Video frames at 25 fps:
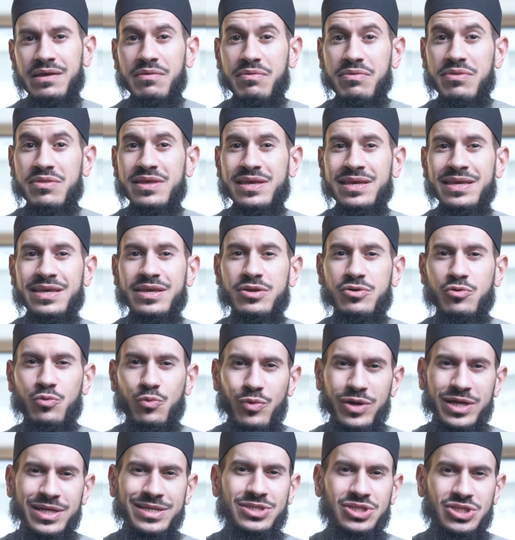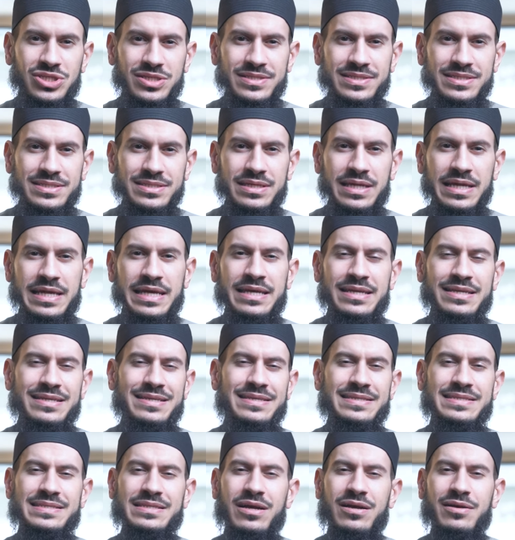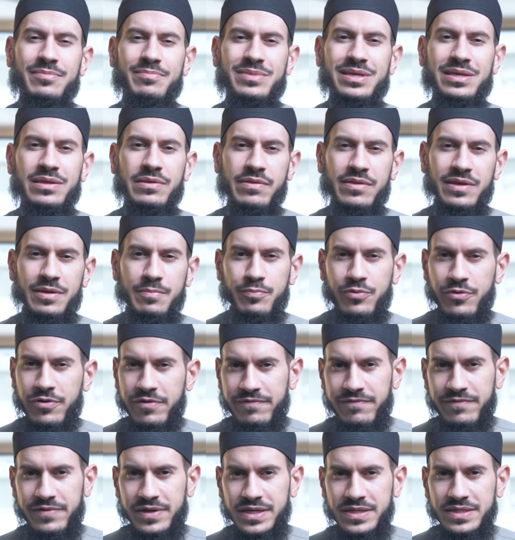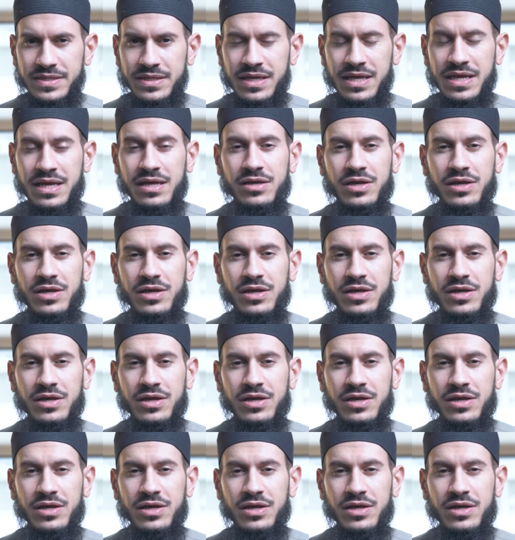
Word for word: The righteous does not mean the perfect.